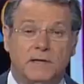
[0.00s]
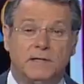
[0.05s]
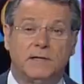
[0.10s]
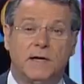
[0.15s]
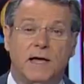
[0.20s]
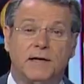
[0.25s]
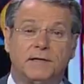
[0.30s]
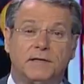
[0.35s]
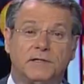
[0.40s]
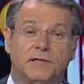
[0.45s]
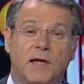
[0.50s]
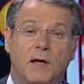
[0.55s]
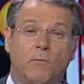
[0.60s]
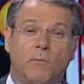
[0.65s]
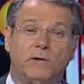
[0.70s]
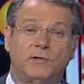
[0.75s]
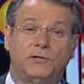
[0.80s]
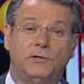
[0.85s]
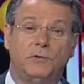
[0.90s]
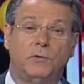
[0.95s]
PennDOT does
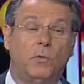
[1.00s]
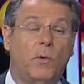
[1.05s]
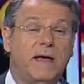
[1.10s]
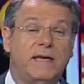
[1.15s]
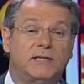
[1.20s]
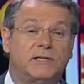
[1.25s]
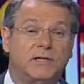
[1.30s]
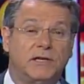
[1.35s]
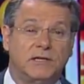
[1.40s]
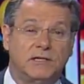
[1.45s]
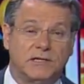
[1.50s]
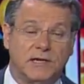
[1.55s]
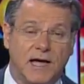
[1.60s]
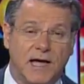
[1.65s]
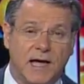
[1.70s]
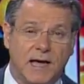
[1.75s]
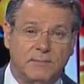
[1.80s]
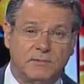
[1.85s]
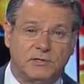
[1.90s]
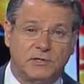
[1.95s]
not want you wasting
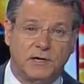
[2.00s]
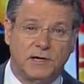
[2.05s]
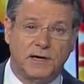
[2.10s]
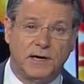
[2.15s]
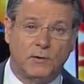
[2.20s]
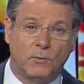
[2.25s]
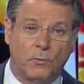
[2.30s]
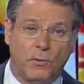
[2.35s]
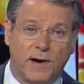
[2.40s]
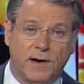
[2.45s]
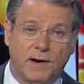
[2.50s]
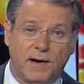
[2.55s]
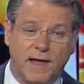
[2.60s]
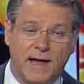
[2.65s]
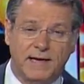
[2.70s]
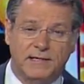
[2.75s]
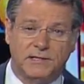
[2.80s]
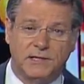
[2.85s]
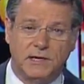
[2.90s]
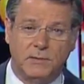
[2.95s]
time sitting at red
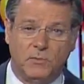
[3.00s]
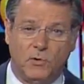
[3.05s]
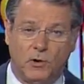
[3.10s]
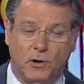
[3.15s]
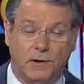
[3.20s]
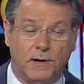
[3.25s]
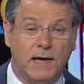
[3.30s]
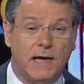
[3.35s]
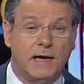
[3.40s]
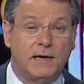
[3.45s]
lights anymore.